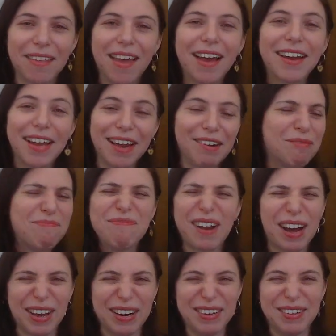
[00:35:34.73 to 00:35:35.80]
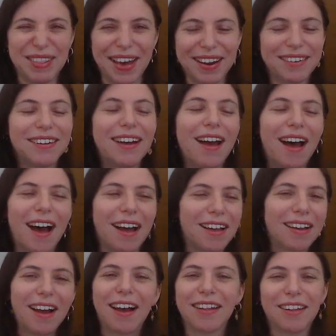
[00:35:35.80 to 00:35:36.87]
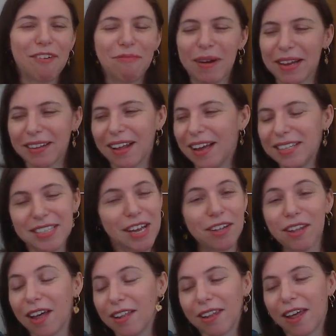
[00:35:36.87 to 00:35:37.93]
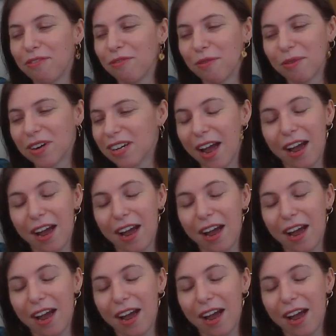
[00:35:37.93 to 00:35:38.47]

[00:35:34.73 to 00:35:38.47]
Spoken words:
Again, not gonna do that. I love my clients. I love working.